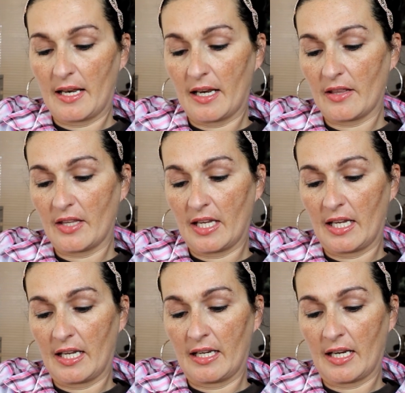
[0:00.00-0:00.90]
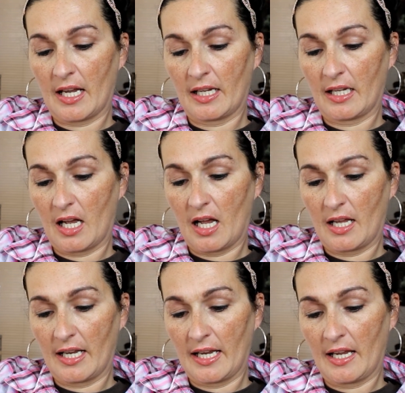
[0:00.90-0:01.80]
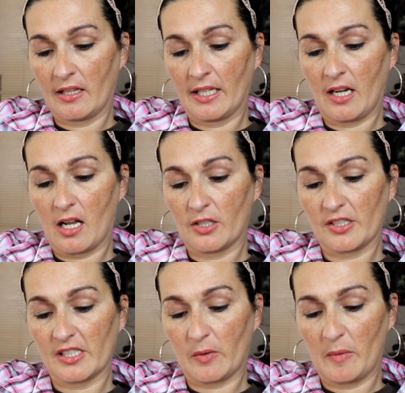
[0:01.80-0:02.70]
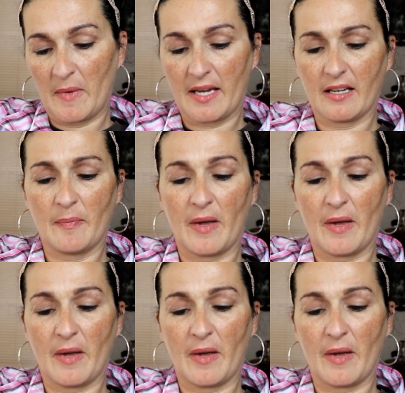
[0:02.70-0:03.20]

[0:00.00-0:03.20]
And then I got a LA Colors liquid makeup.